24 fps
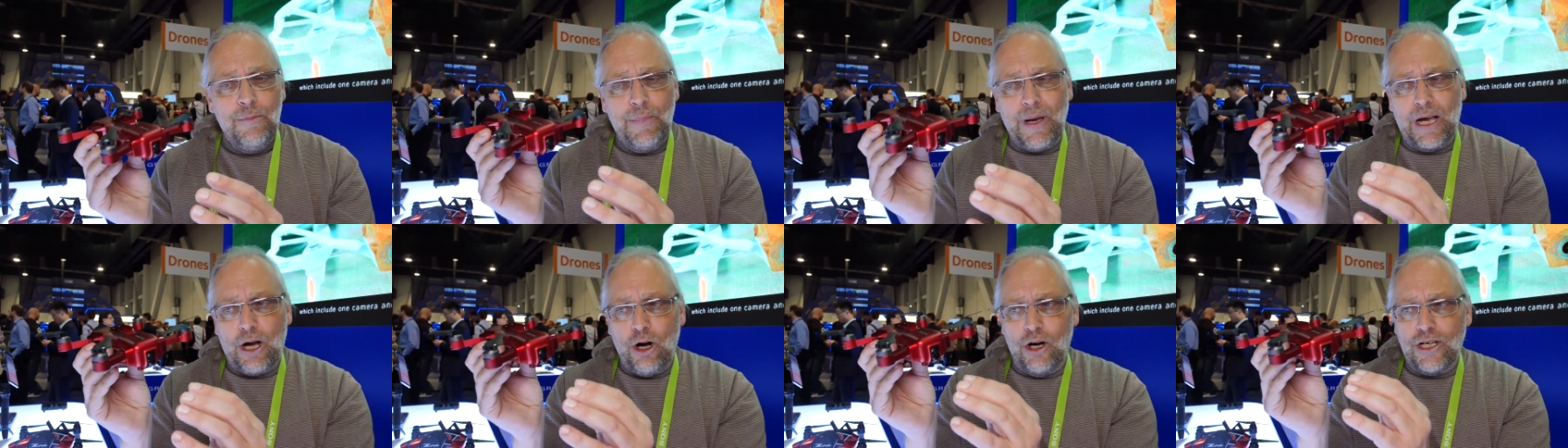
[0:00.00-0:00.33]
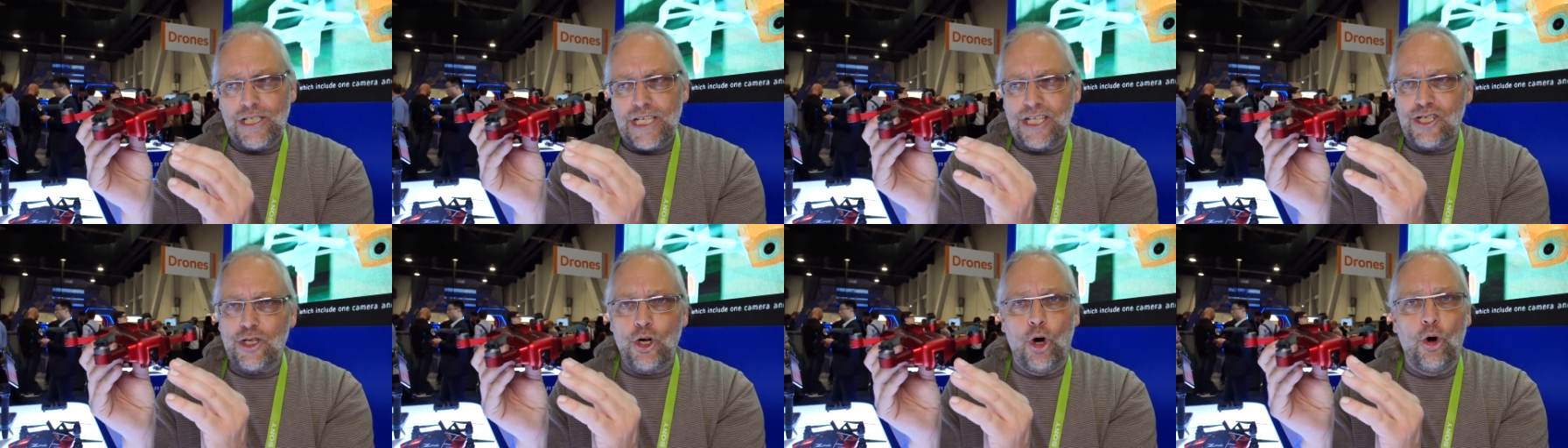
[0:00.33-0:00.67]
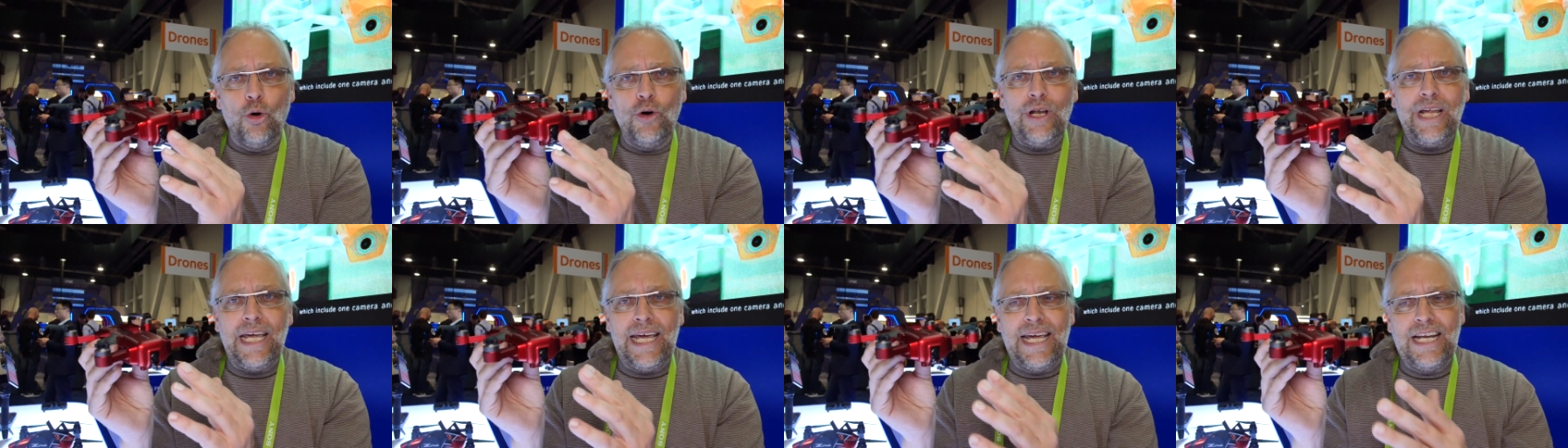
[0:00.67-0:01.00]
because it's
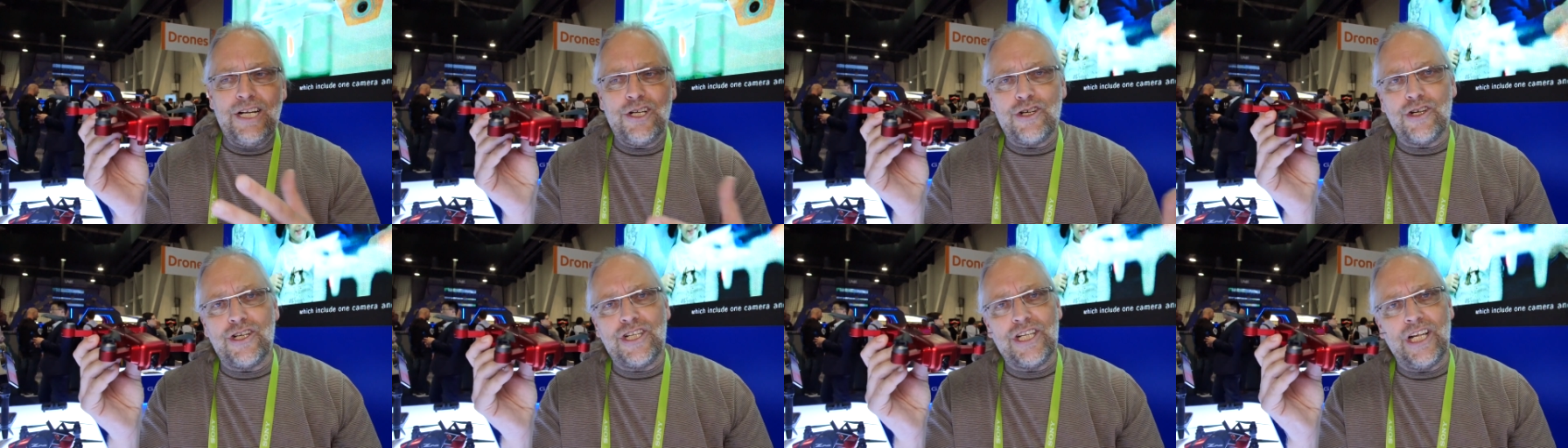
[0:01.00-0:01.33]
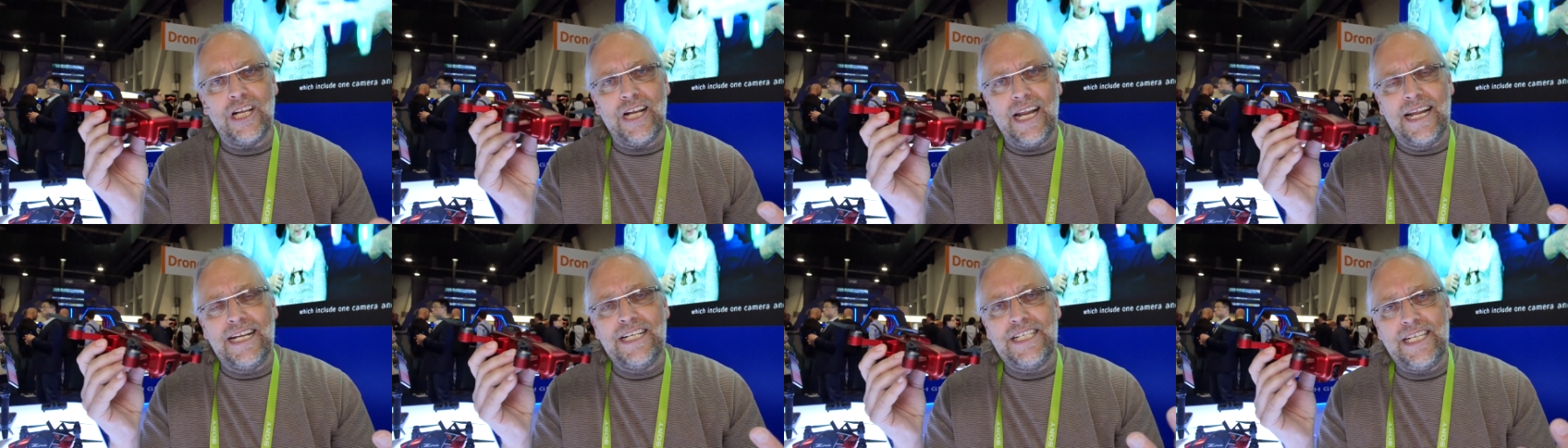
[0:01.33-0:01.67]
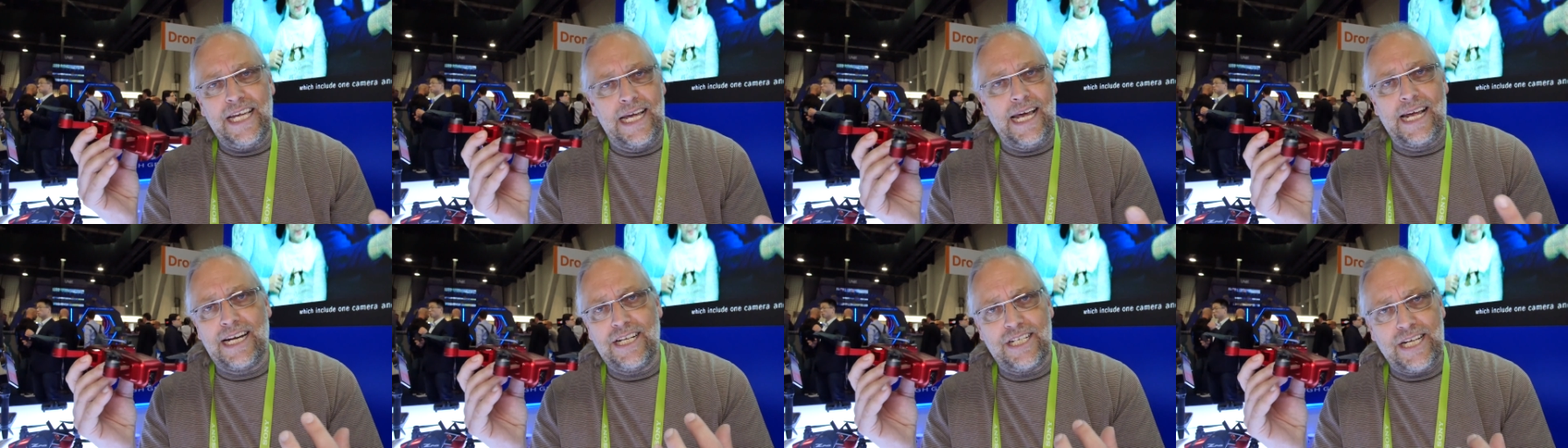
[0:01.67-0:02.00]
only interested in
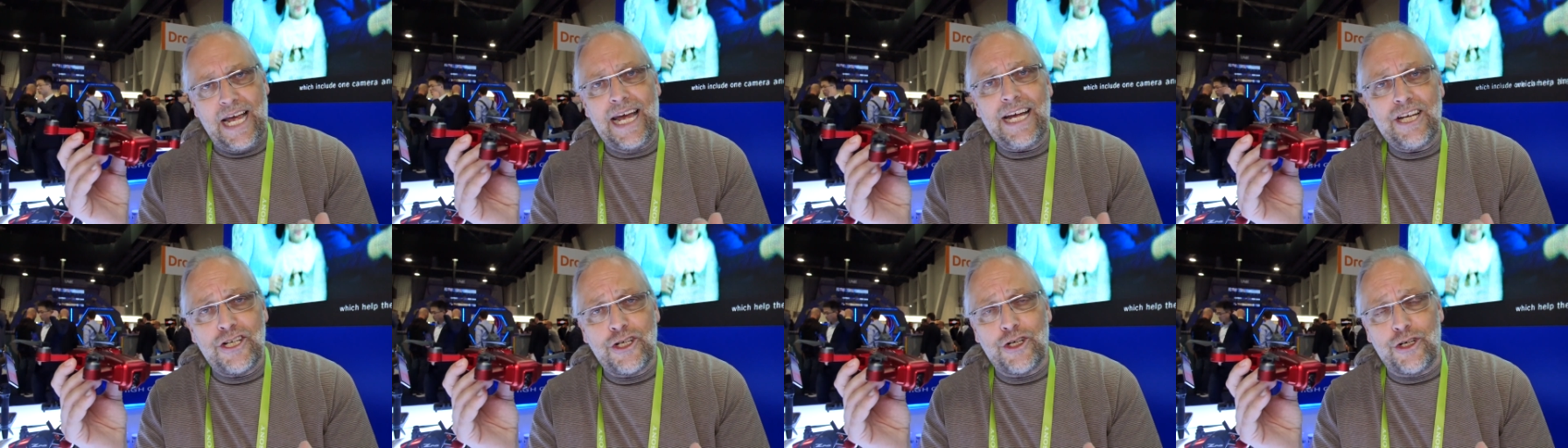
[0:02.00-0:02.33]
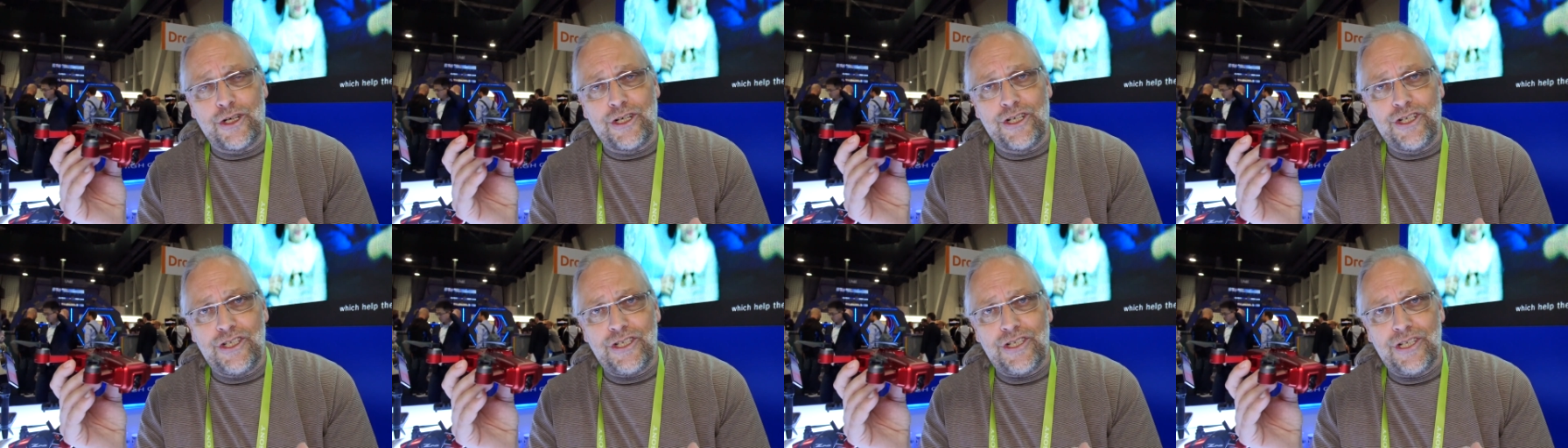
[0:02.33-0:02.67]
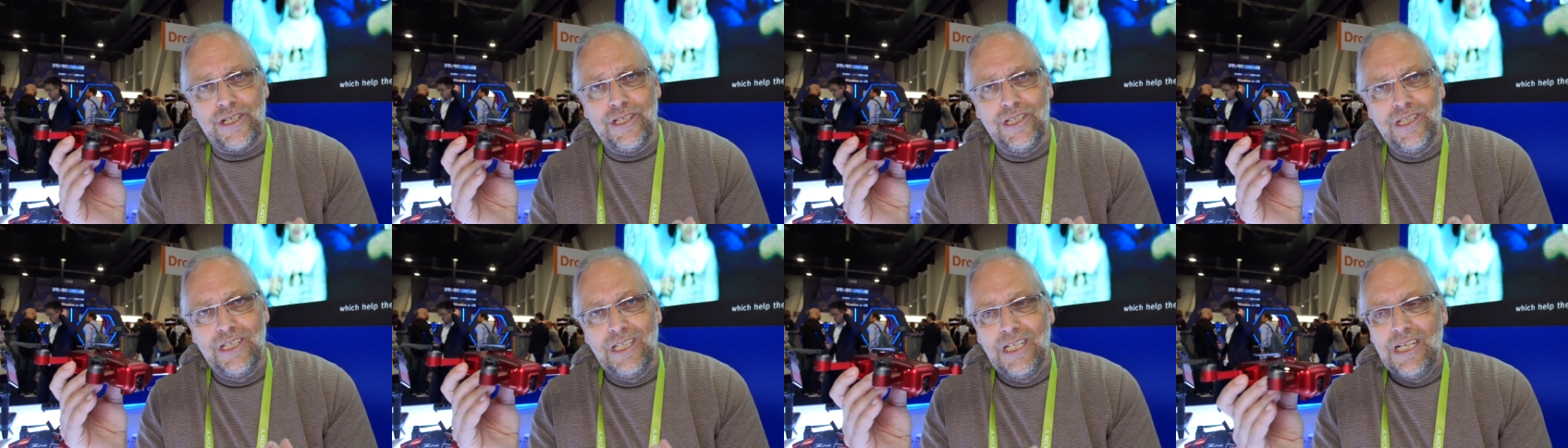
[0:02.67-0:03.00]
seeing textures.
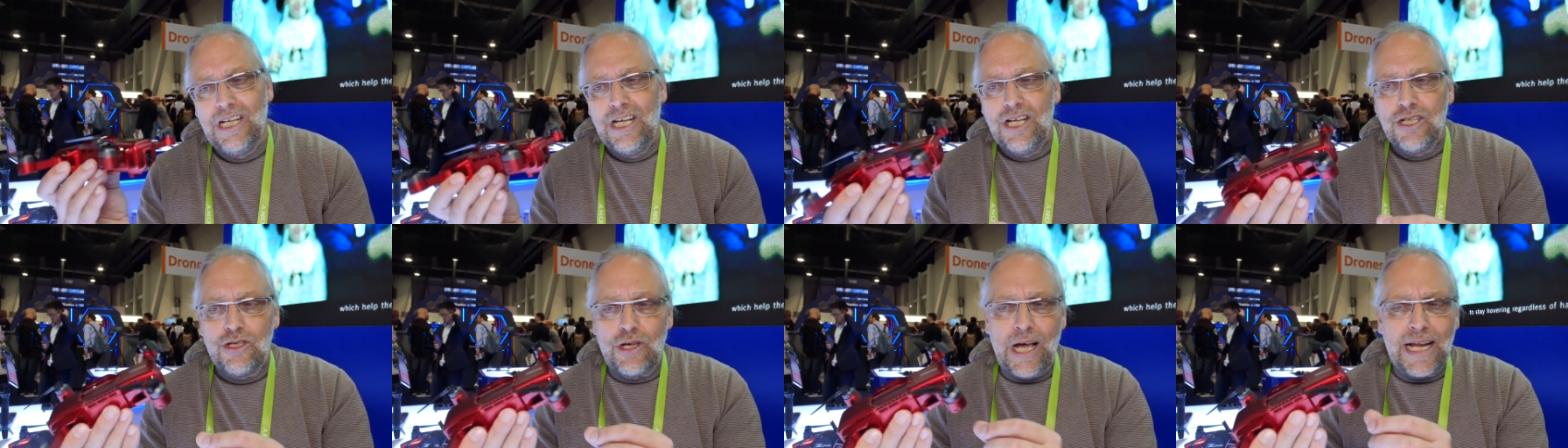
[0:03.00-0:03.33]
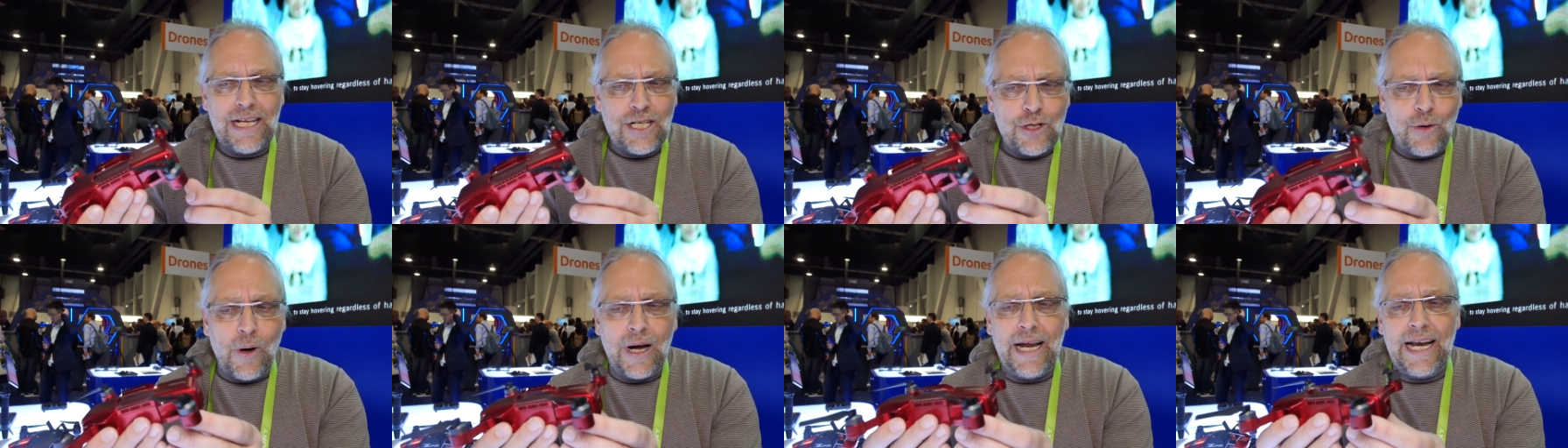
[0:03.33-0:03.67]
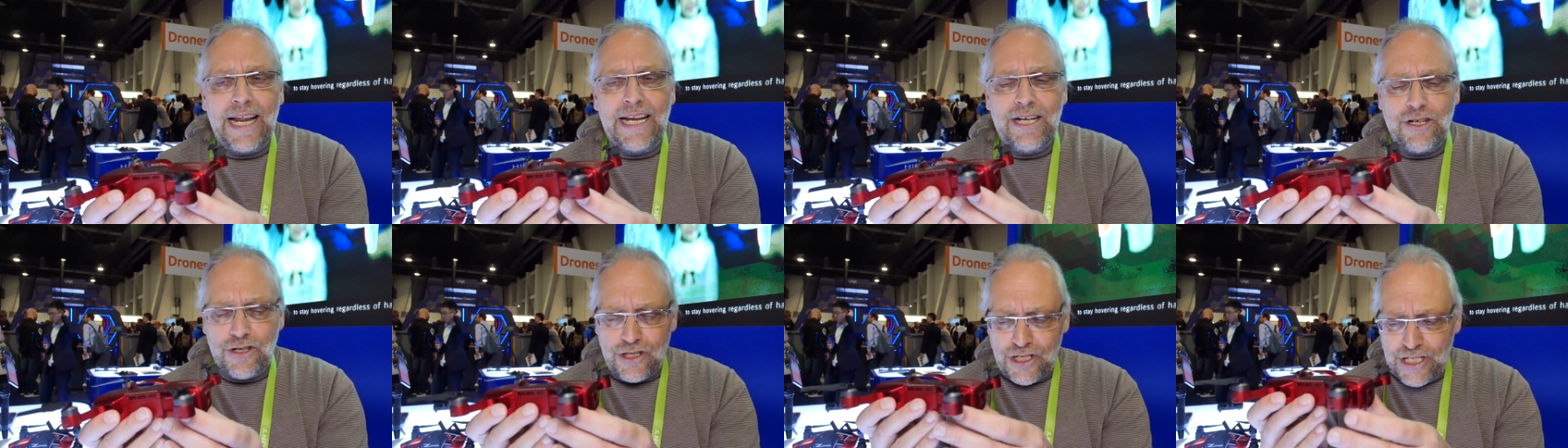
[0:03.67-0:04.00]
So that's
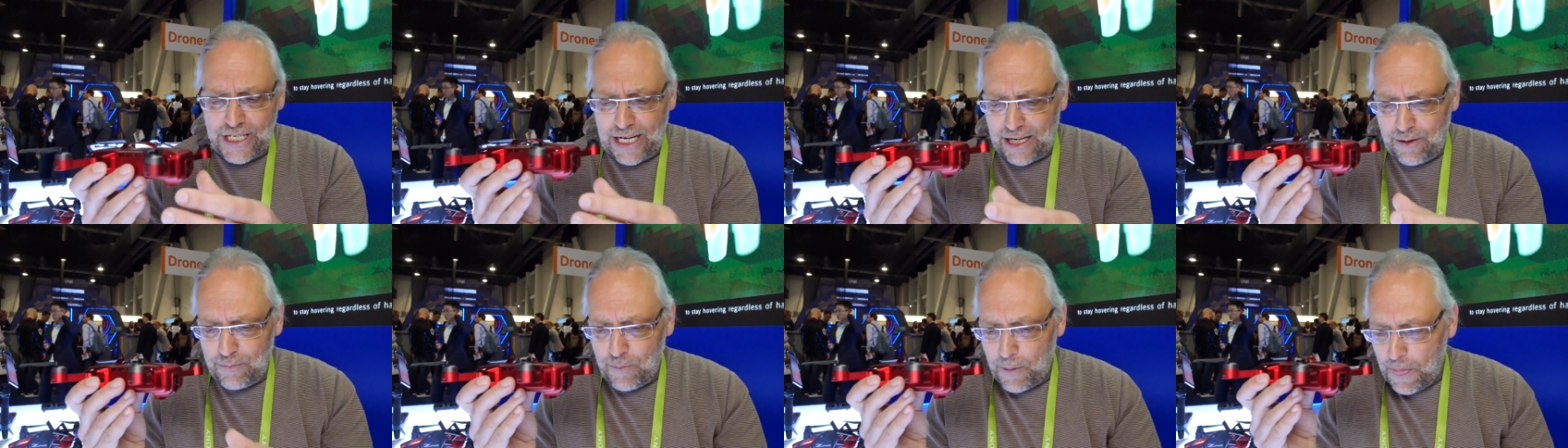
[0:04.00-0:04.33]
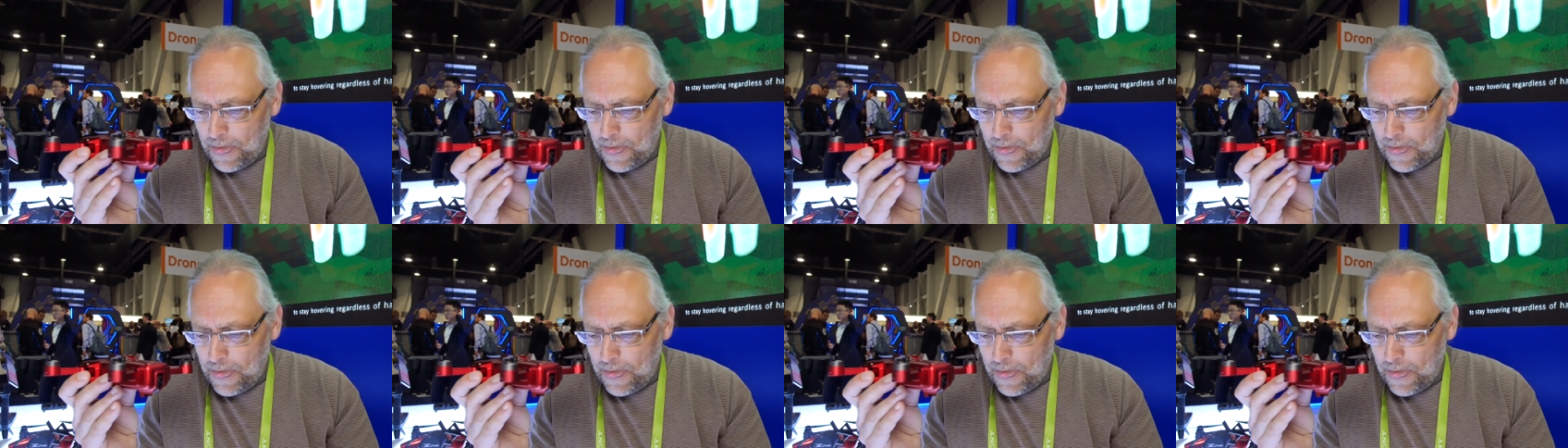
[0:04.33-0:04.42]
quite interesting.